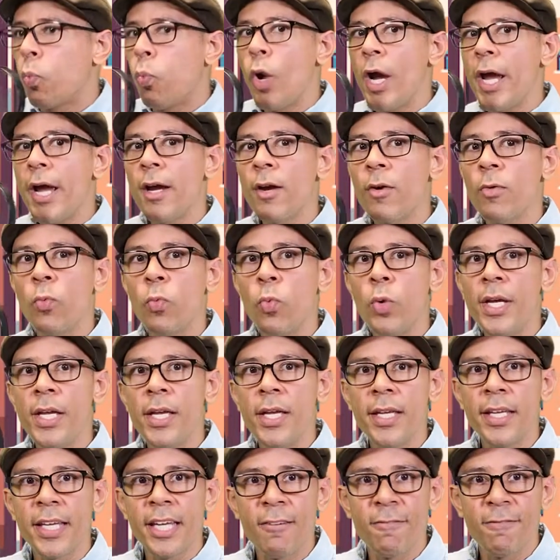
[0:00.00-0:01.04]
where
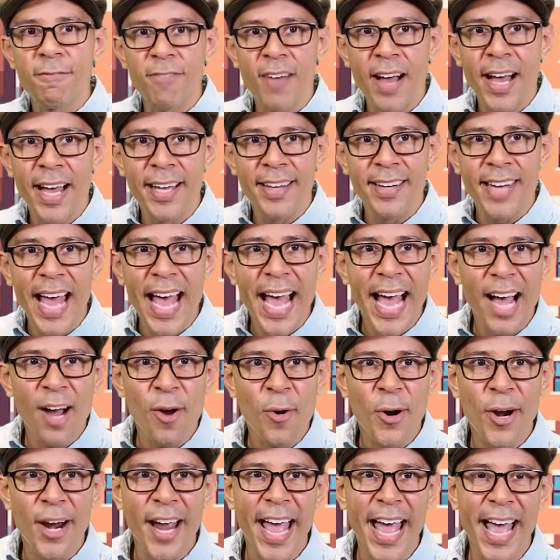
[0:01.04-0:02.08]
we can find
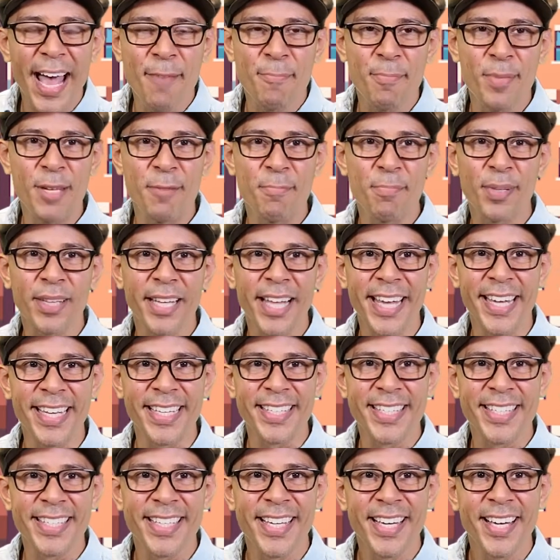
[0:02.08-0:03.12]
our happy
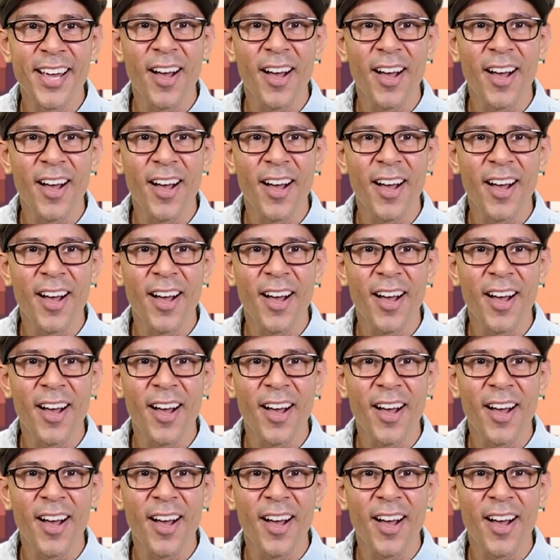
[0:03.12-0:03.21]
place.